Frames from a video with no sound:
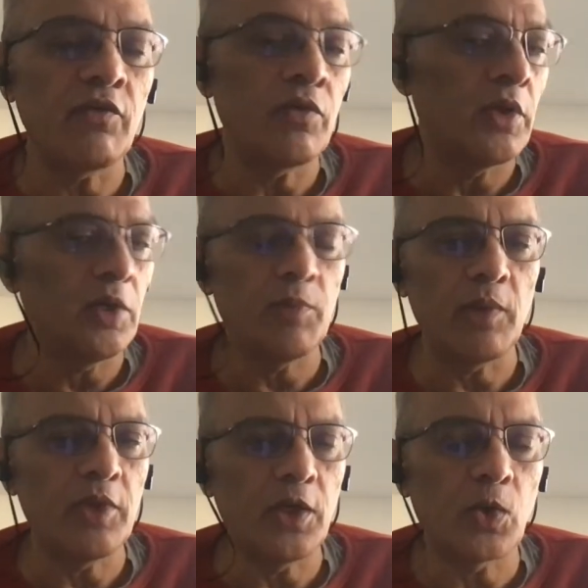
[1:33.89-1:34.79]
it may
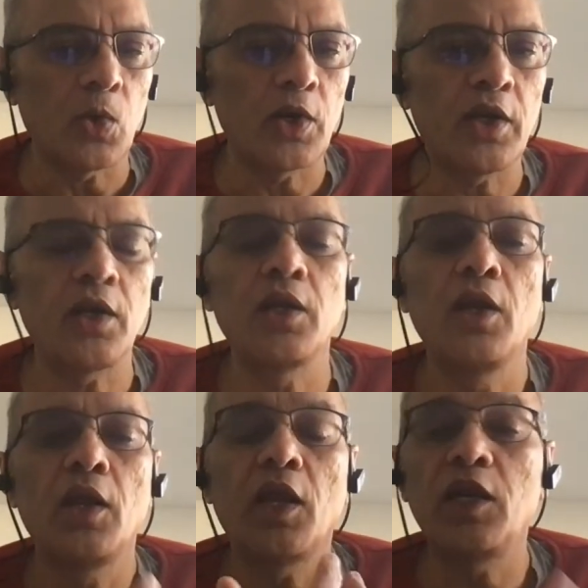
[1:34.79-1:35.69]
be recorded
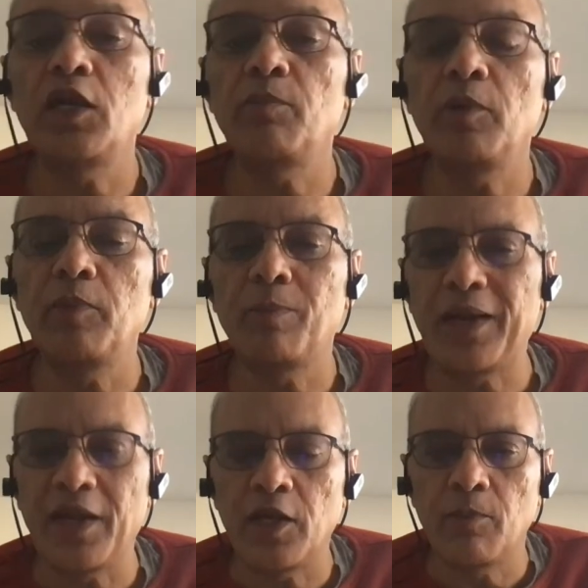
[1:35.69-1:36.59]
and it may be
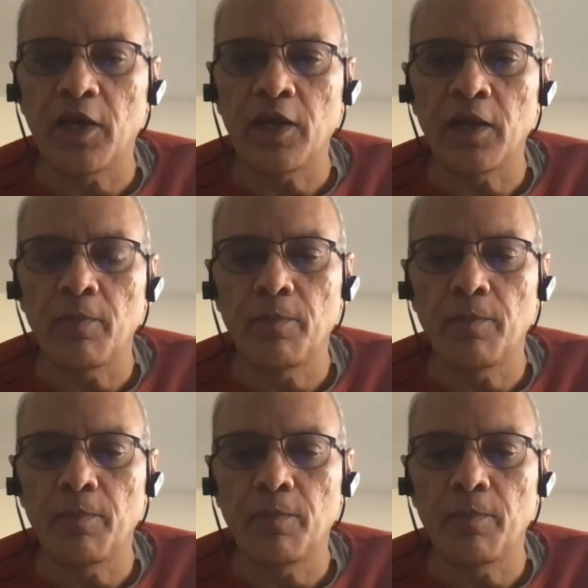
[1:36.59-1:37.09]
played by